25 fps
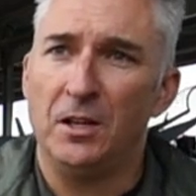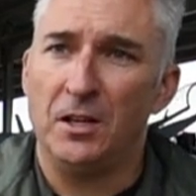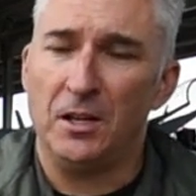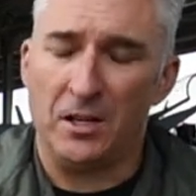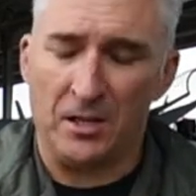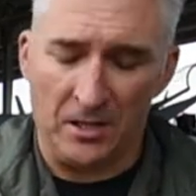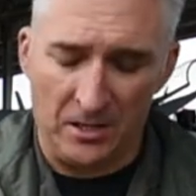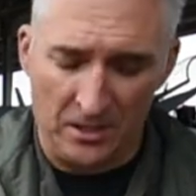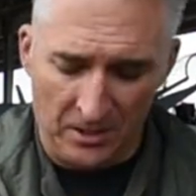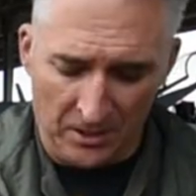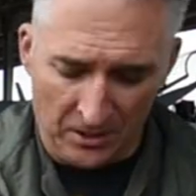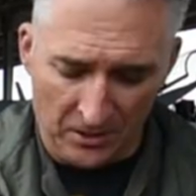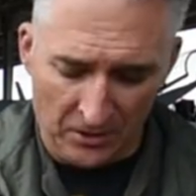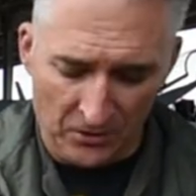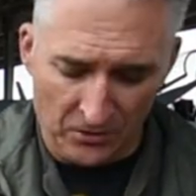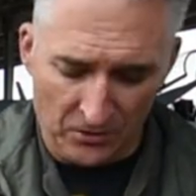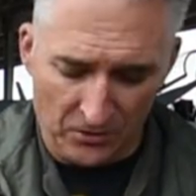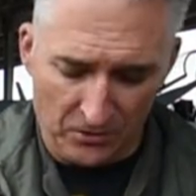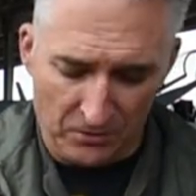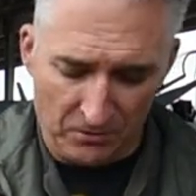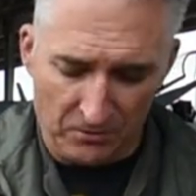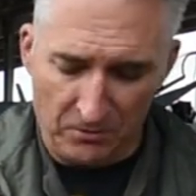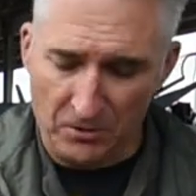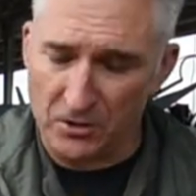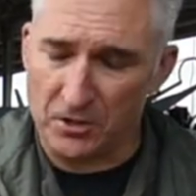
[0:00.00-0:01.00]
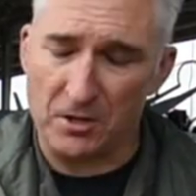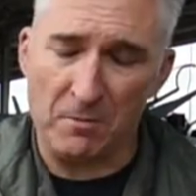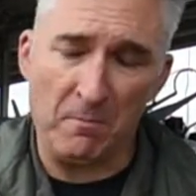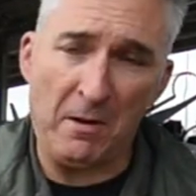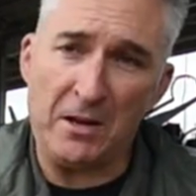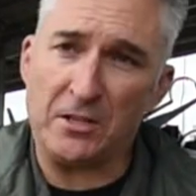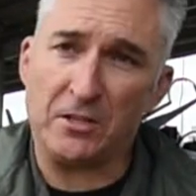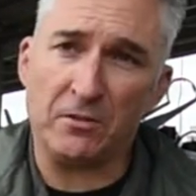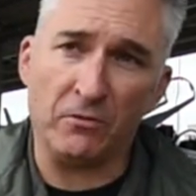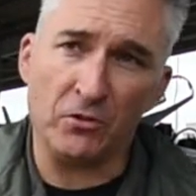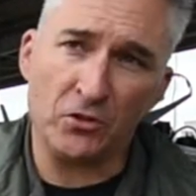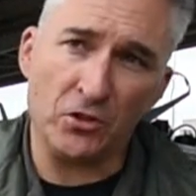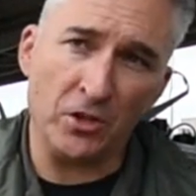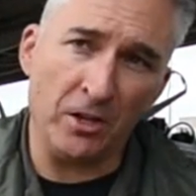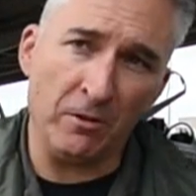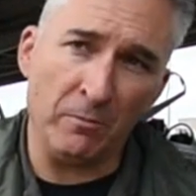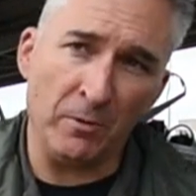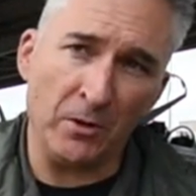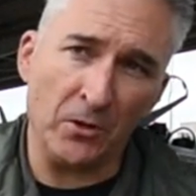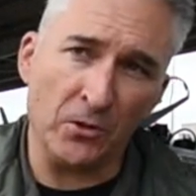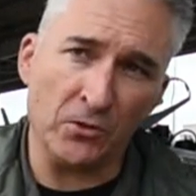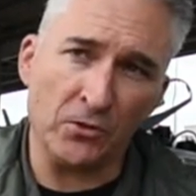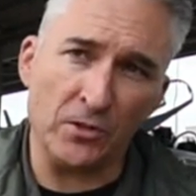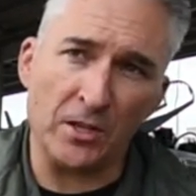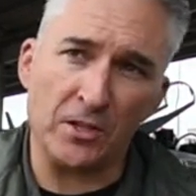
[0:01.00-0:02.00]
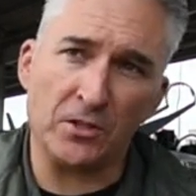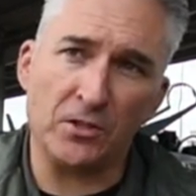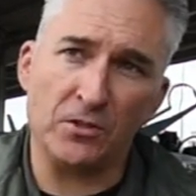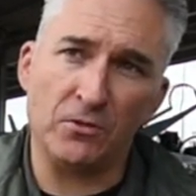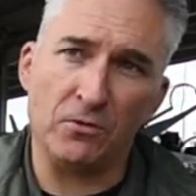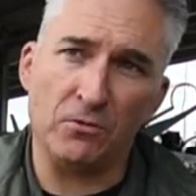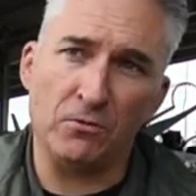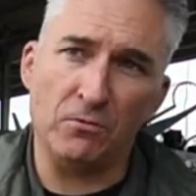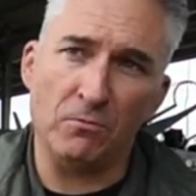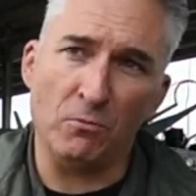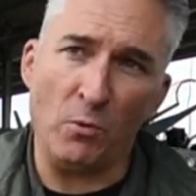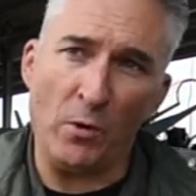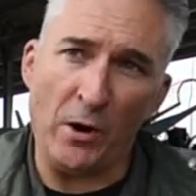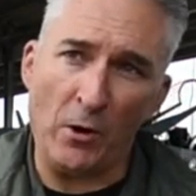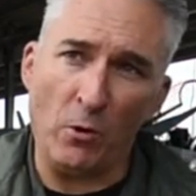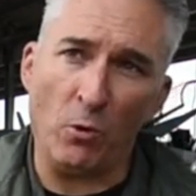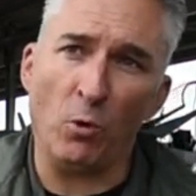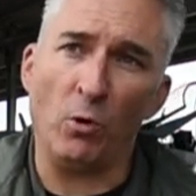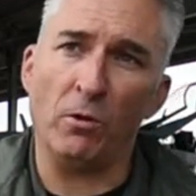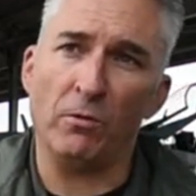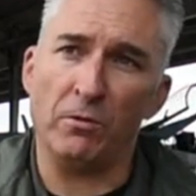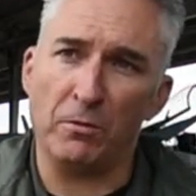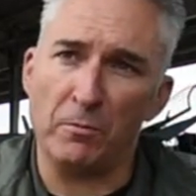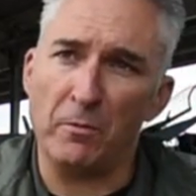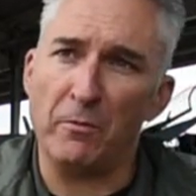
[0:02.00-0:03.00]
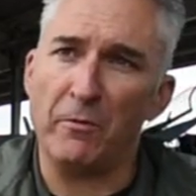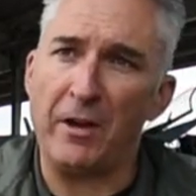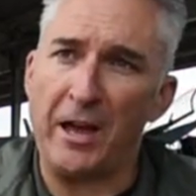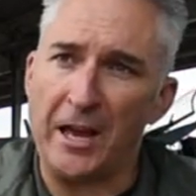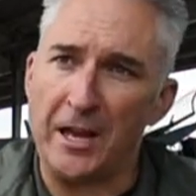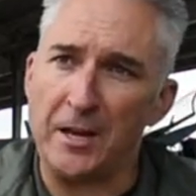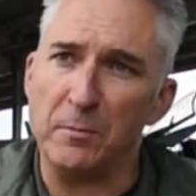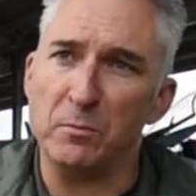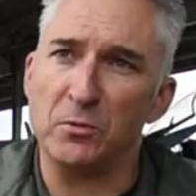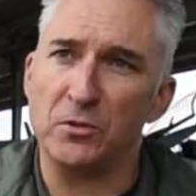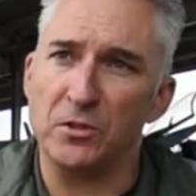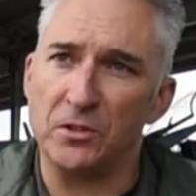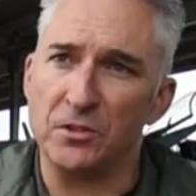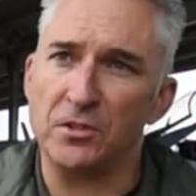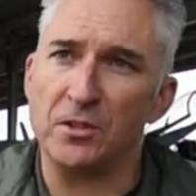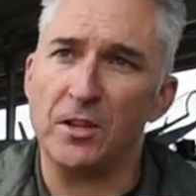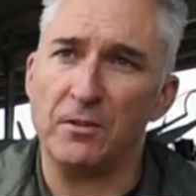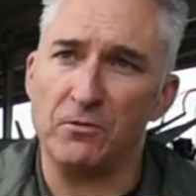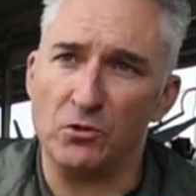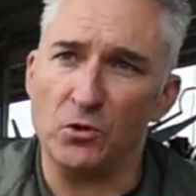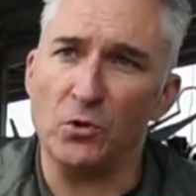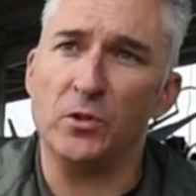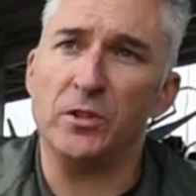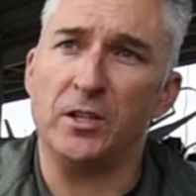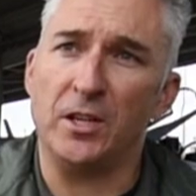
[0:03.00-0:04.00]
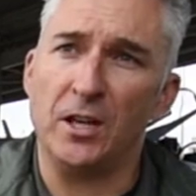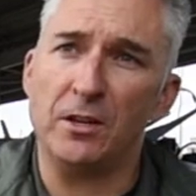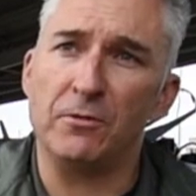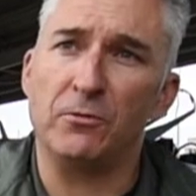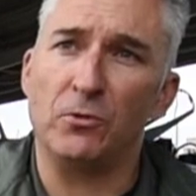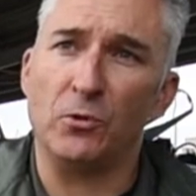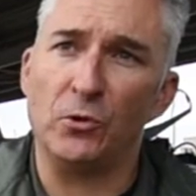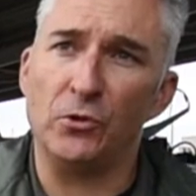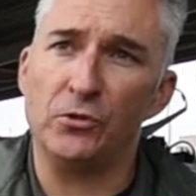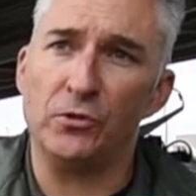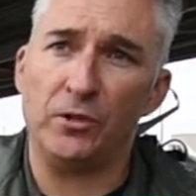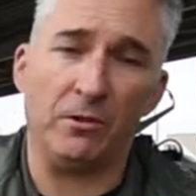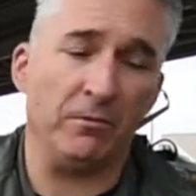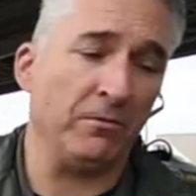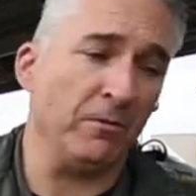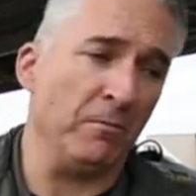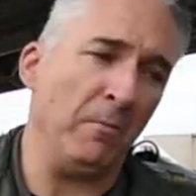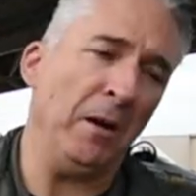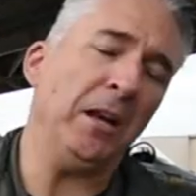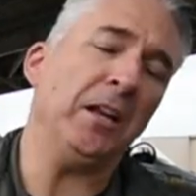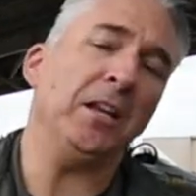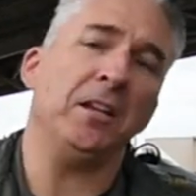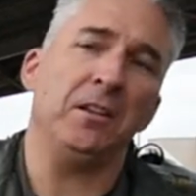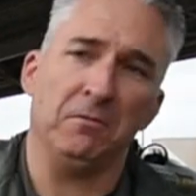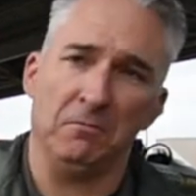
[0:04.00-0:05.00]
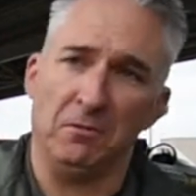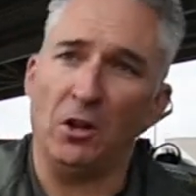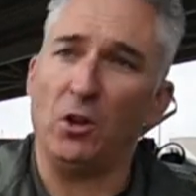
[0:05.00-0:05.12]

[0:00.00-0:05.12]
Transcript: uh, is just a massive achievement because that's where all of them have aimed since they have joined the Air Force, and for many,